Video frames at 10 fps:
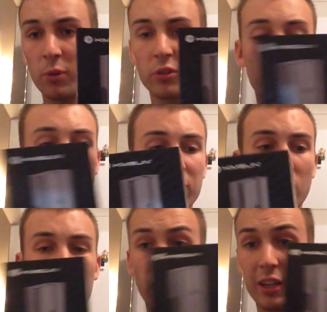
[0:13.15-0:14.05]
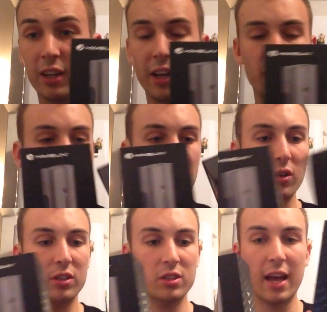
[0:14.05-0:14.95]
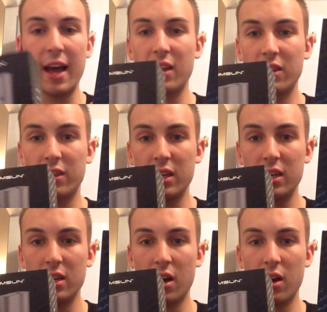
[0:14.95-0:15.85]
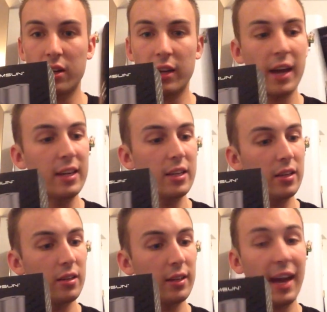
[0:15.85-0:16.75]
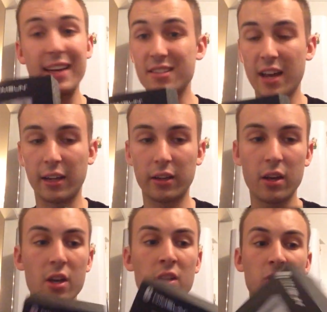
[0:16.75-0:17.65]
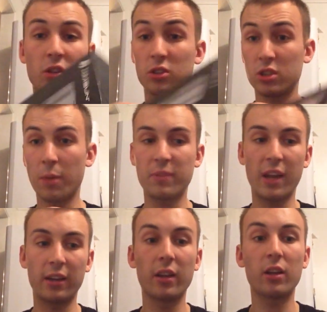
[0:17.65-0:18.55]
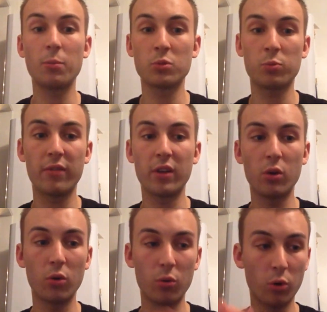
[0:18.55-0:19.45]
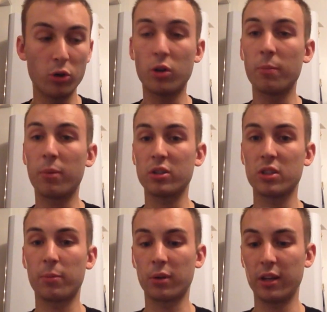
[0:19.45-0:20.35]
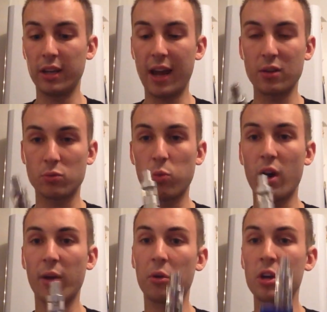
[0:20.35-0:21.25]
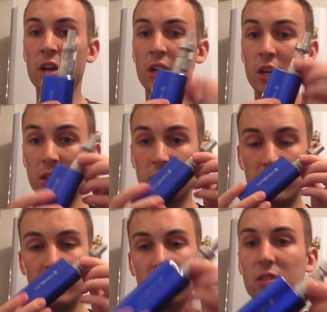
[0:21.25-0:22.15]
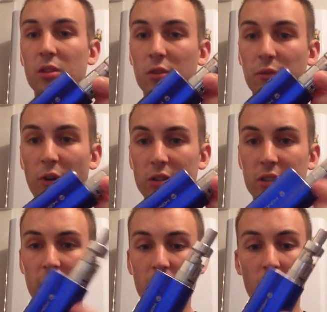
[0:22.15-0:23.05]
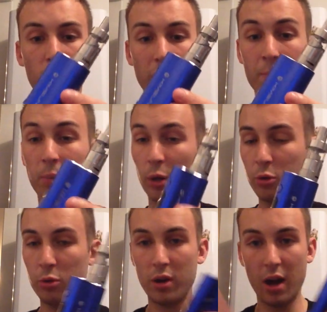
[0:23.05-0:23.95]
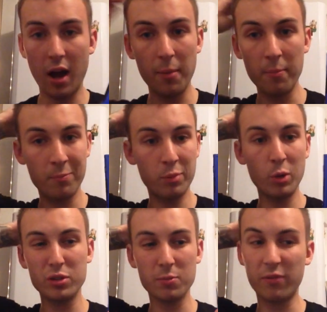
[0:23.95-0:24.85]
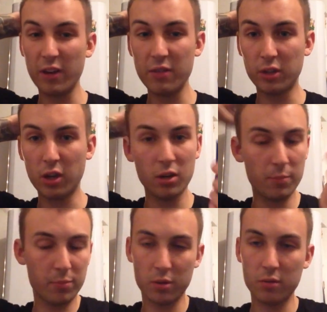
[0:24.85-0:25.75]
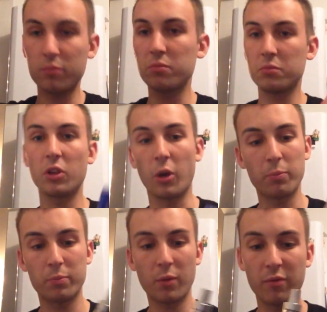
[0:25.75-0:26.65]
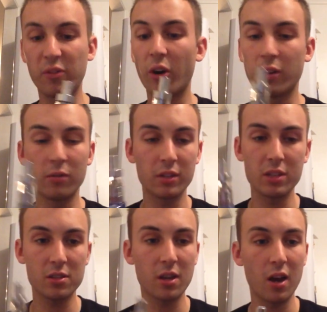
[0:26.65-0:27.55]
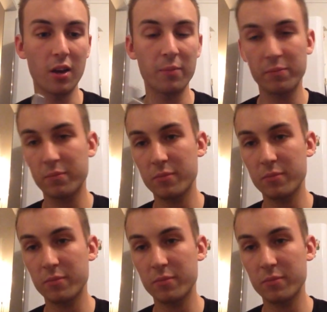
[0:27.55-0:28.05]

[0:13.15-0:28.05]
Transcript: mod that they've got, regulated device, and the K tank, so the sub tank that comes with it, or what you can buy separately as well. So this is the device here. I got it in blue. Blue isn't my favourite colour, but you know, I'm fine. It's a